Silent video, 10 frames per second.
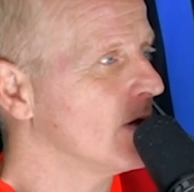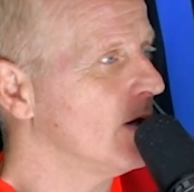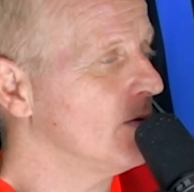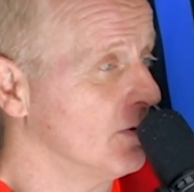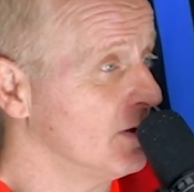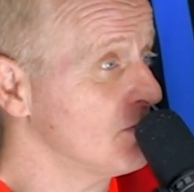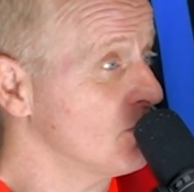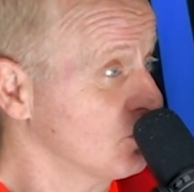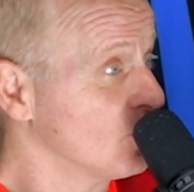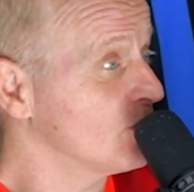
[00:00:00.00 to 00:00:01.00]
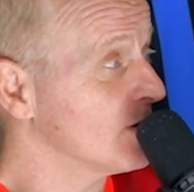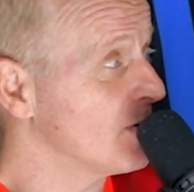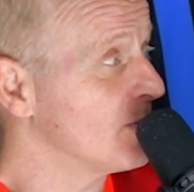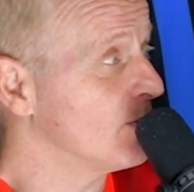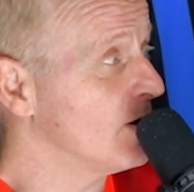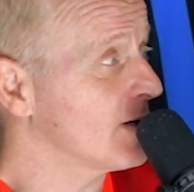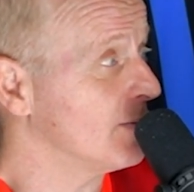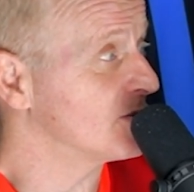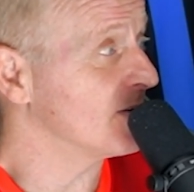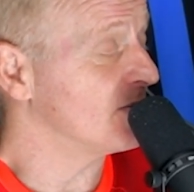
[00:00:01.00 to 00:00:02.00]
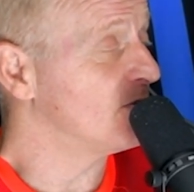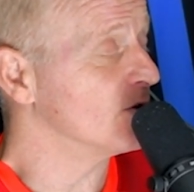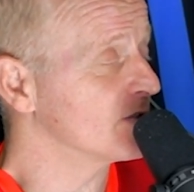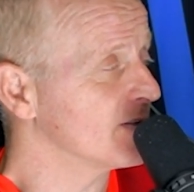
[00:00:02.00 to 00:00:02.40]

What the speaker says: Oh, I saw some of them in the World Cup in 74 and